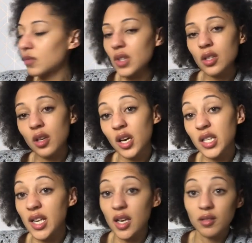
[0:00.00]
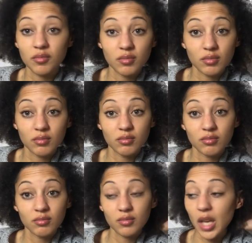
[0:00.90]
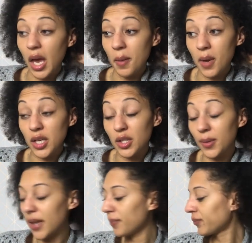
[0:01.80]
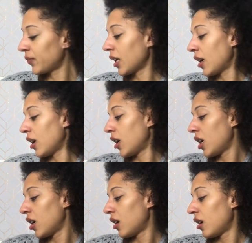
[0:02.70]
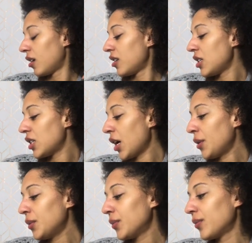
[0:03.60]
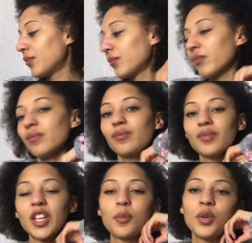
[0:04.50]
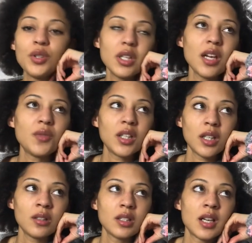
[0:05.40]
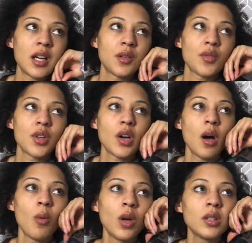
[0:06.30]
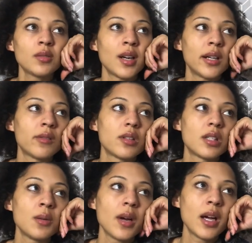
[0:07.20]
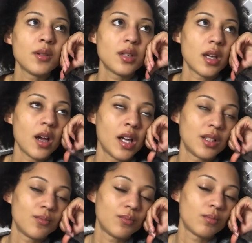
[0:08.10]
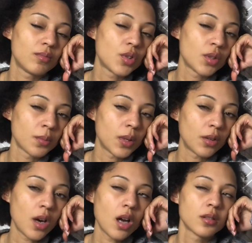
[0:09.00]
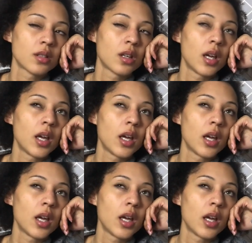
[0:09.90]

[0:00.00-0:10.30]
It's an idea, I might do it. So I put the advent calendar down and thought I'll wander around, see what else I stumble across.